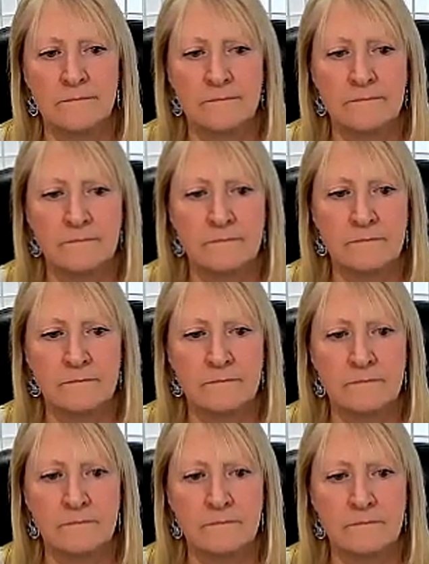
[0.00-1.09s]

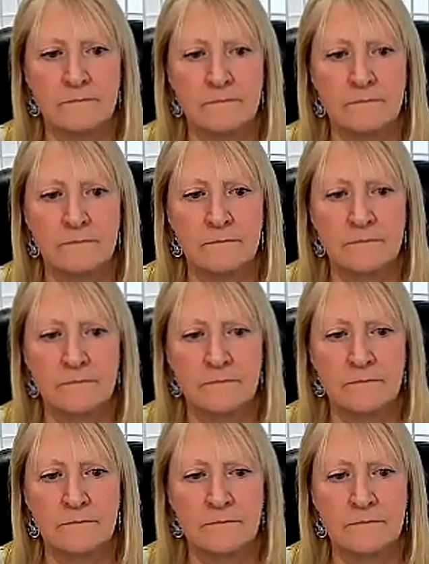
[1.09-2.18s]
[no speech]